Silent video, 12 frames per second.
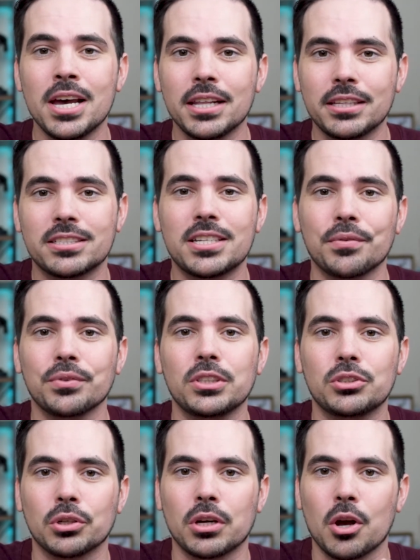This definitely
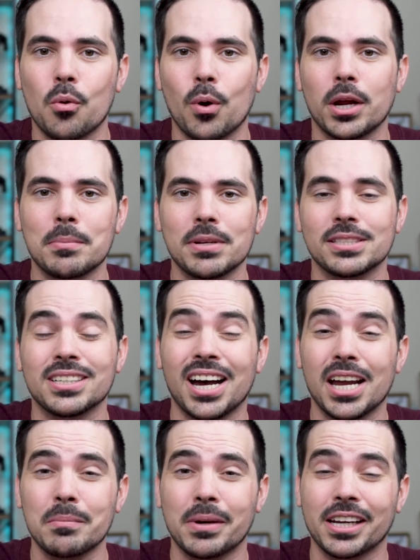took quite a bit of
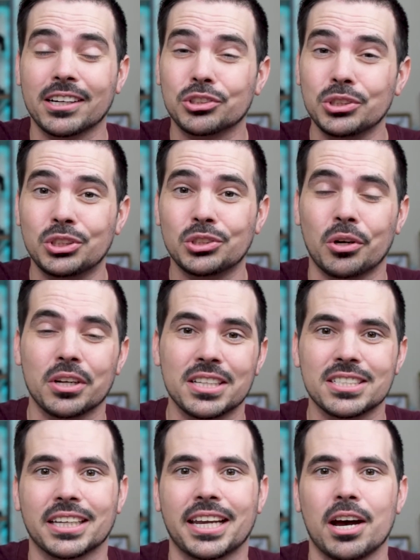time. I actually started
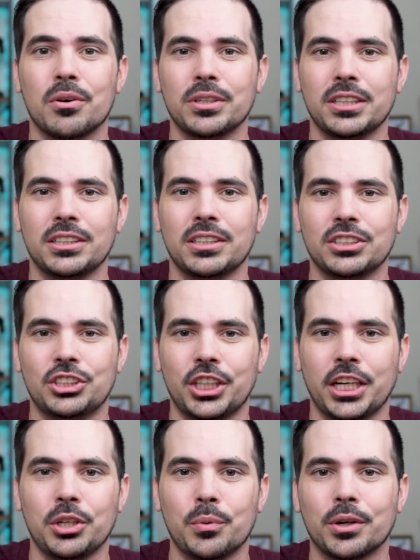this account in
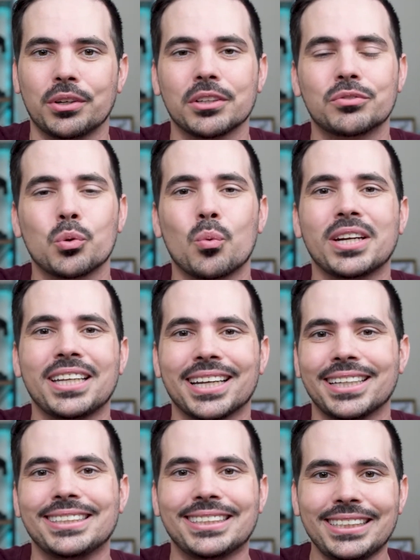January of
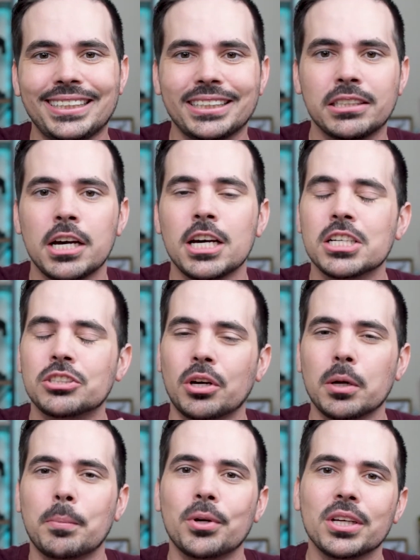2019,
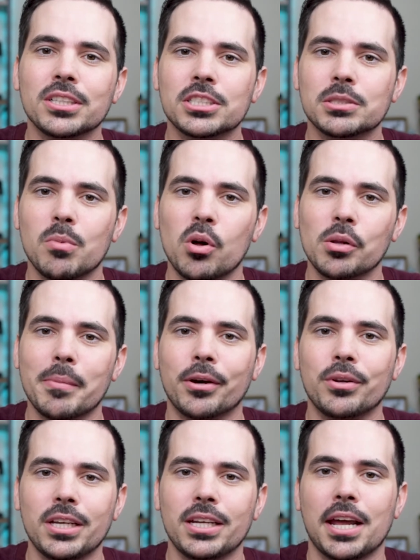started putting a small
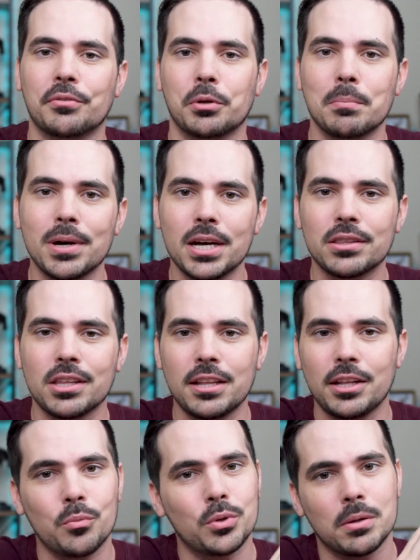amount in every month, and
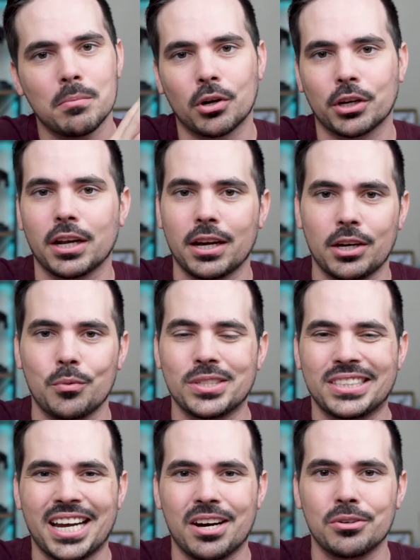then when the market kind of went
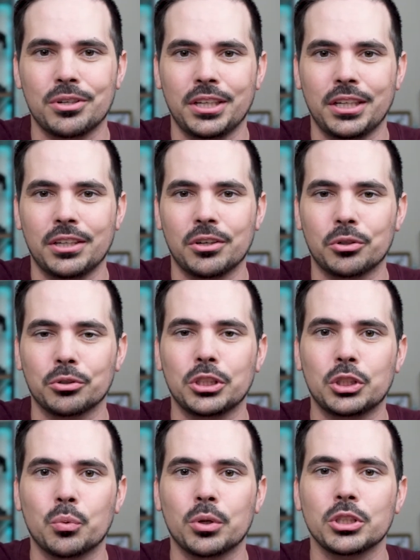down in early
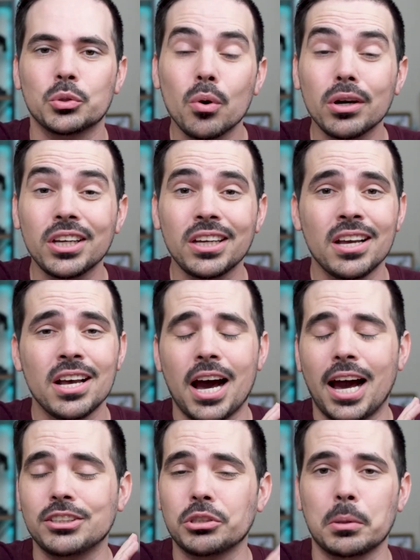2020,
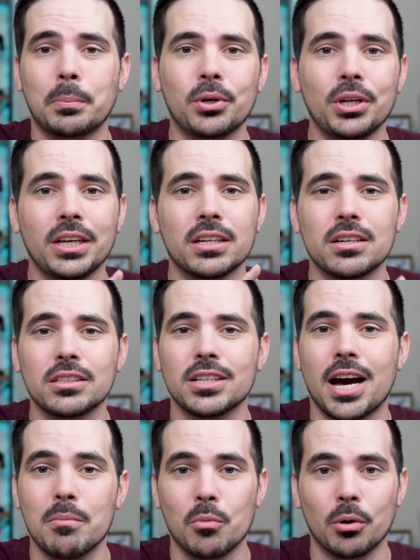I started putting in a
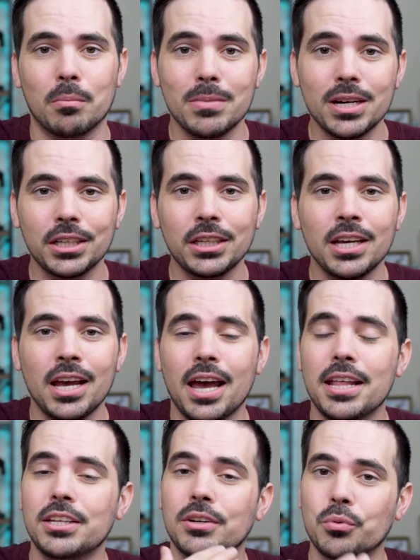lot more money,
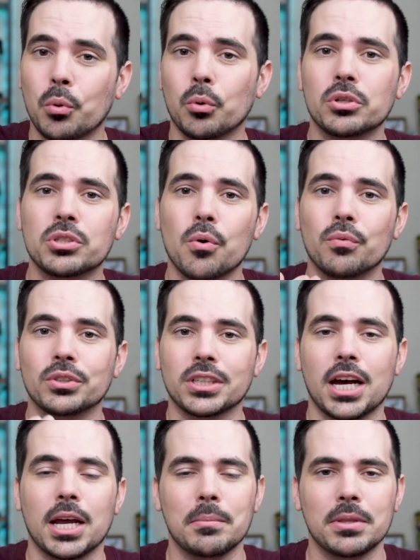and then of course over
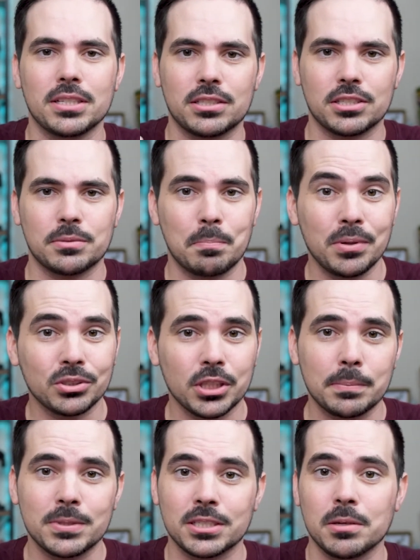time this is built
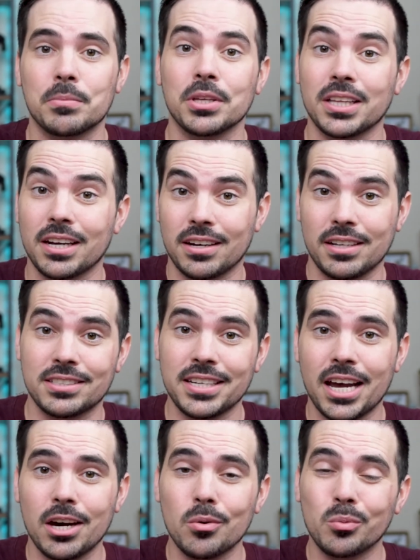up to something that it is
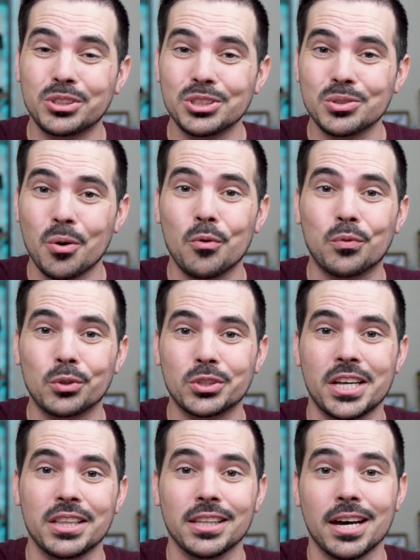now, which is over
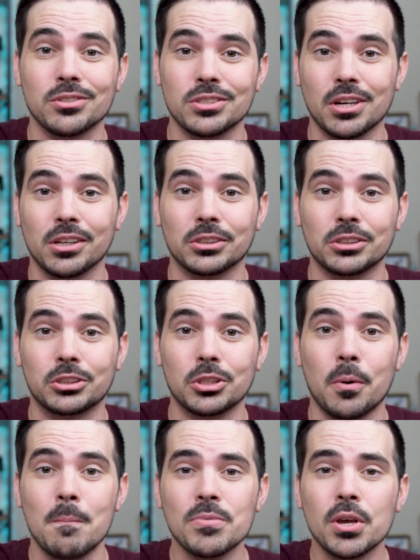$10,000.
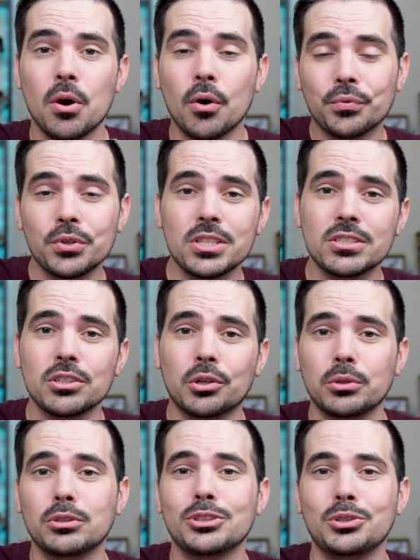So hopefully this
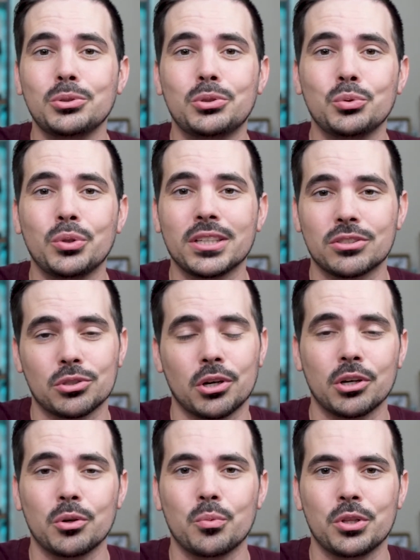encourages you to get
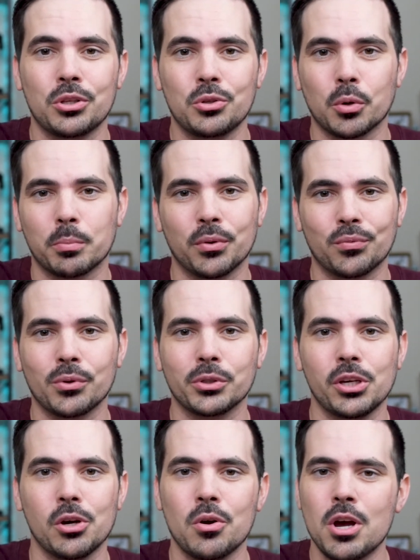started with your
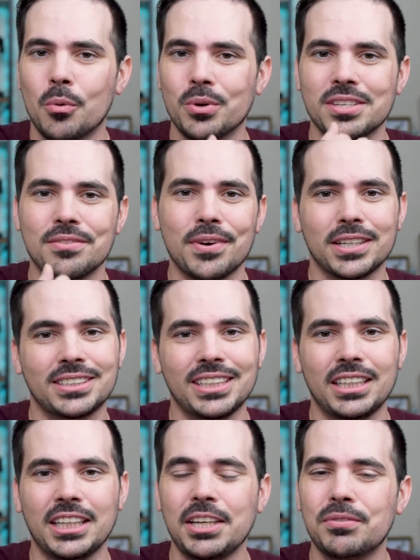portfolio, with investing,
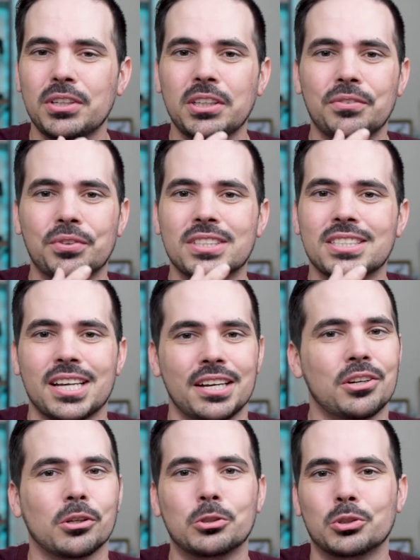even if it's
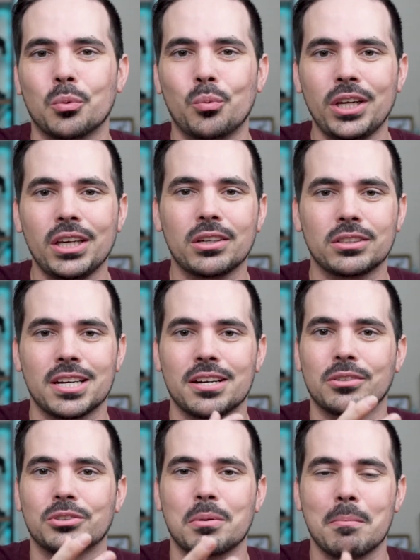$10 a week,
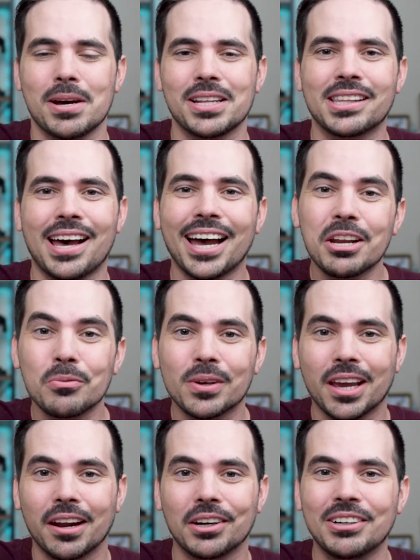$10 a month, I don't
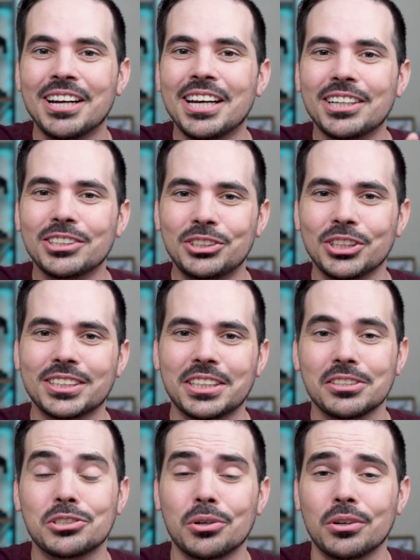care. Just
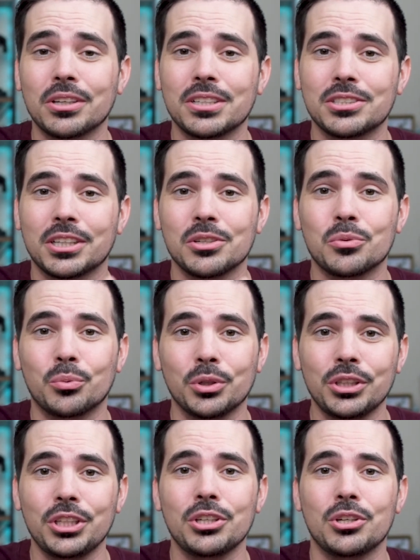get started because it can
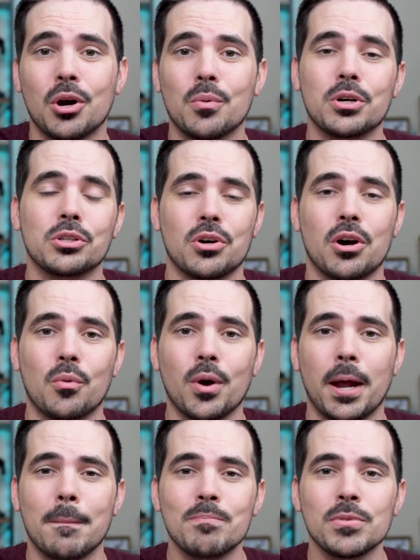really go a long
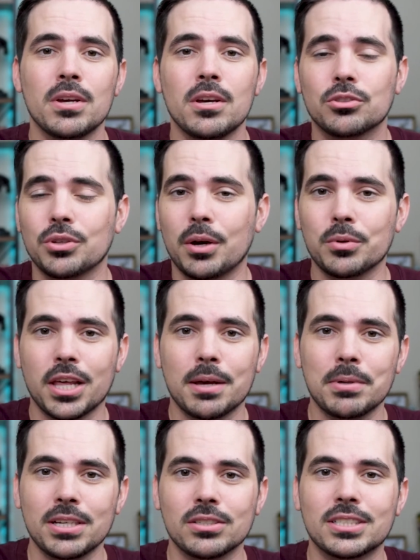way. So now with that being all